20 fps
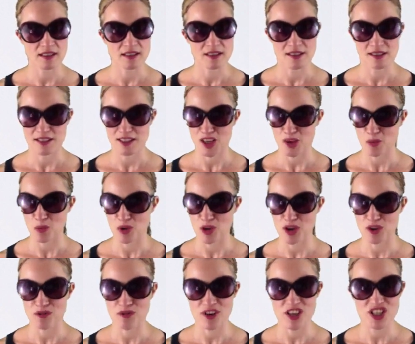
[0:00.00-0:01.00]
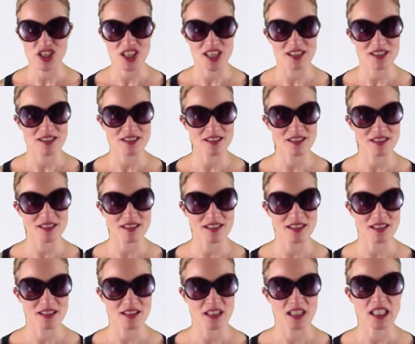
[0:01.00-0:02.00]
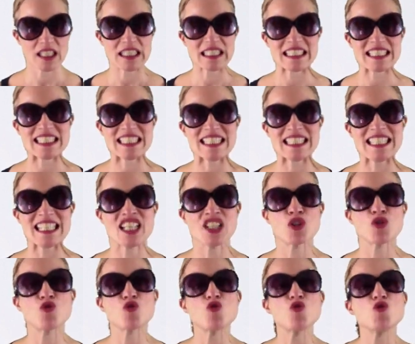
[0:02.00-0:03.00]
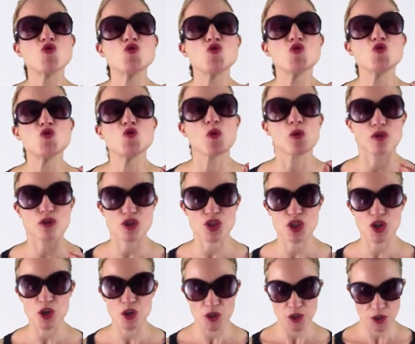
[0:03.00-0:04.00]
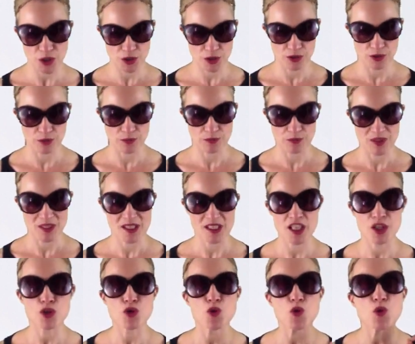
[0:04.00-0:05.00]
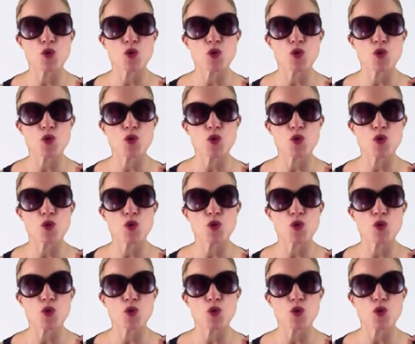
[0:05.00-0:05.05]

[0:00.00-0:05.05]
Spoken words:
Same word, French accent. Il est urgent que. C'est